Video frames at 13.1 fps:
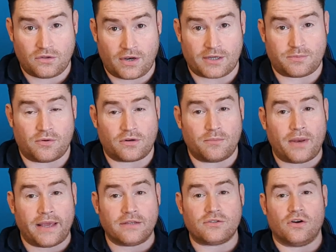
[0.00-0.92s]
transport
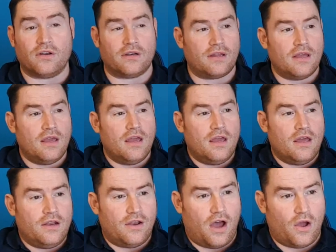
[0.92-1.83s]
compliance audit.
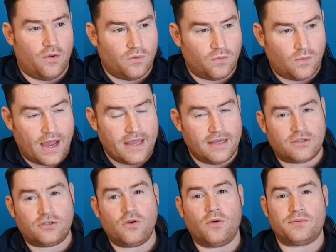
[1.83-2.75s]
Now, why
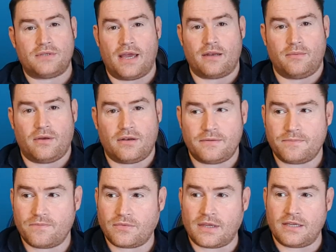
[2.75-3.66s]
he's so upset about
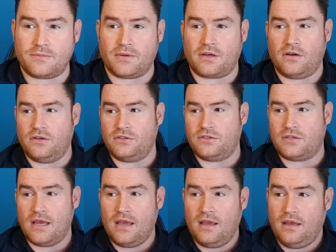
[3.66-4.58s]
it is
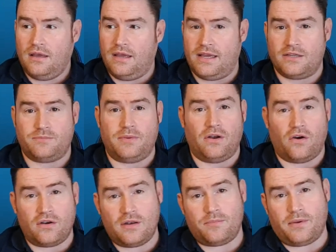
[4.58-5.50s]
because he has been
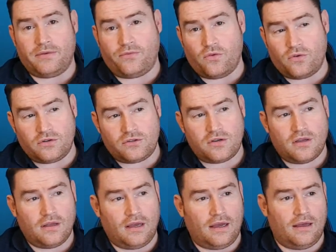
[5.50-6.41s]
audited by FORS
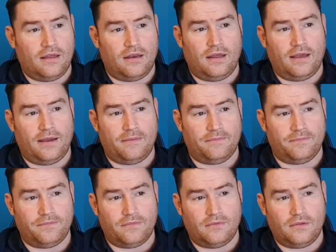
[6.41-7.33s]
and,
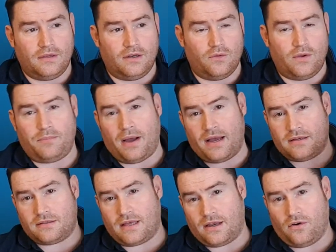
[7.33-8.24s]
um, you know, he
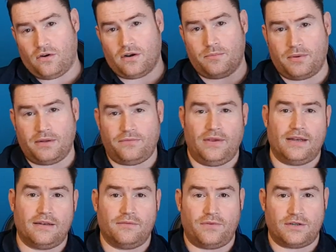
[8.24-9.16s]
passed that audit but he
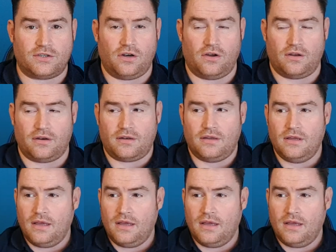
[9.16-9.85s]
failed an official audit.